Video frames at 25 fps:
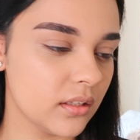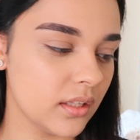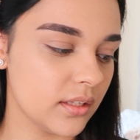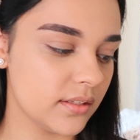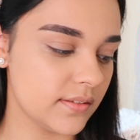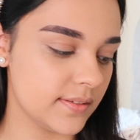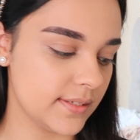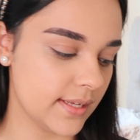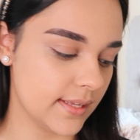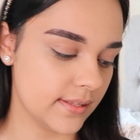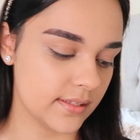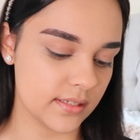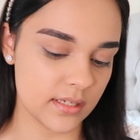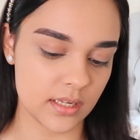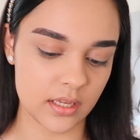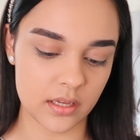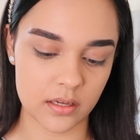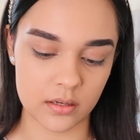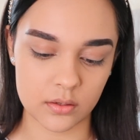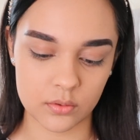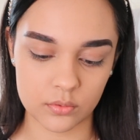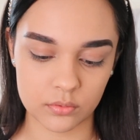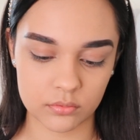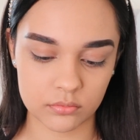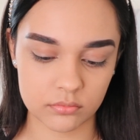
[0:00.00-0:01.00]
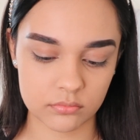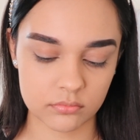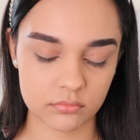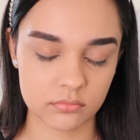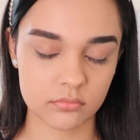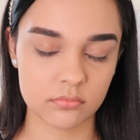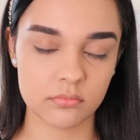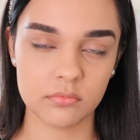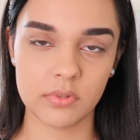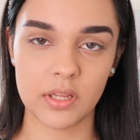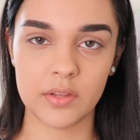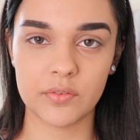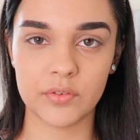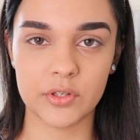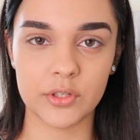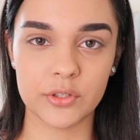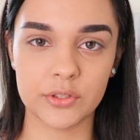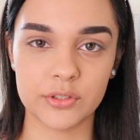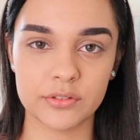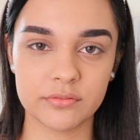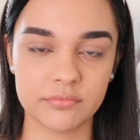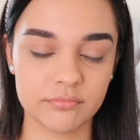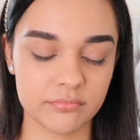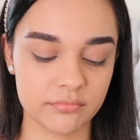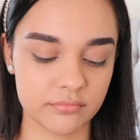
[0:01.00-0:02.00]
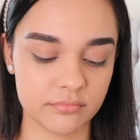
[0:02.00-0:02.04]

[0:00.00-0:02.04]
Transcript: let's test it out. Never know.